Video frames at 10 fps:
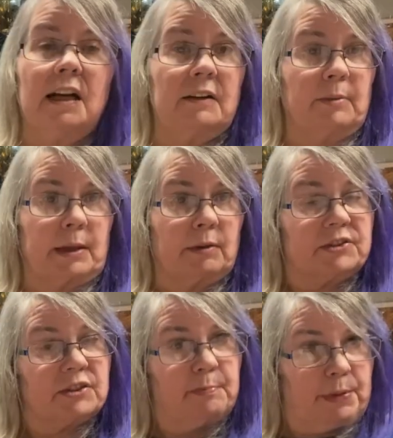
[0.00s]
Everybody
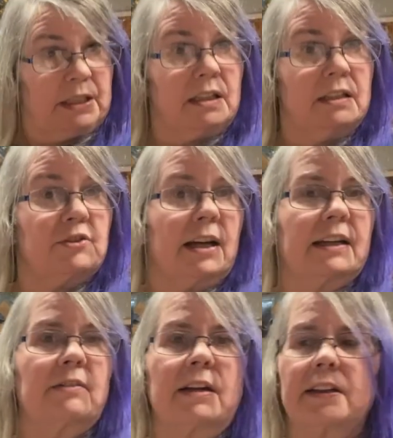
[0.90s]
wants to be a
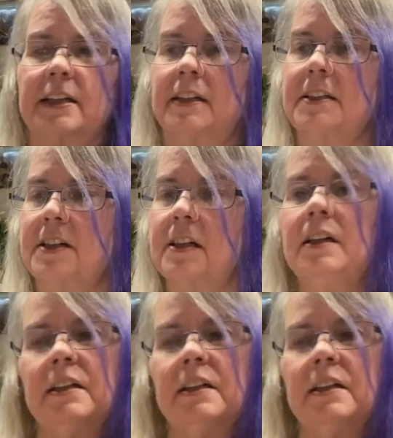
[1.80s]
Dragon Rider character.